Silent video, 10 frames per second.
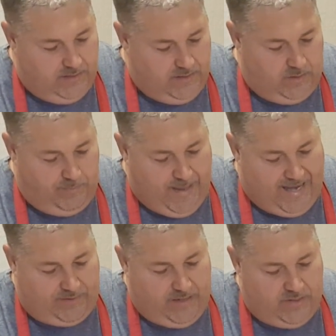little
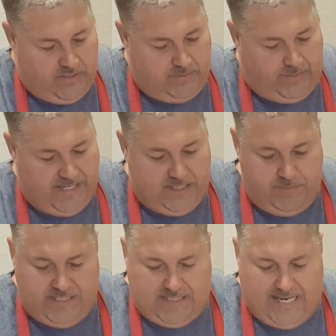background spice
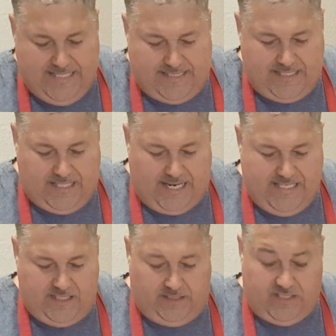besides the Thai
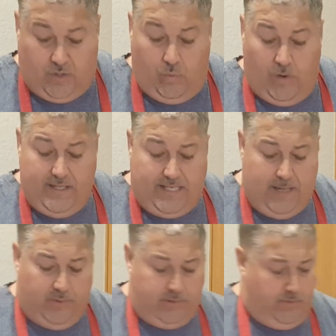chili. So 1
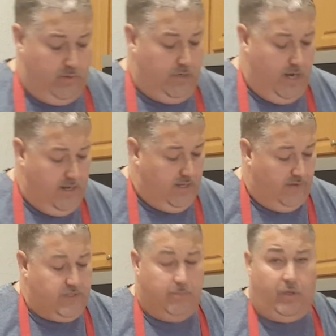tablespoon
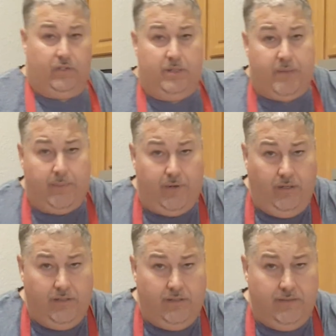of chipotle pepper.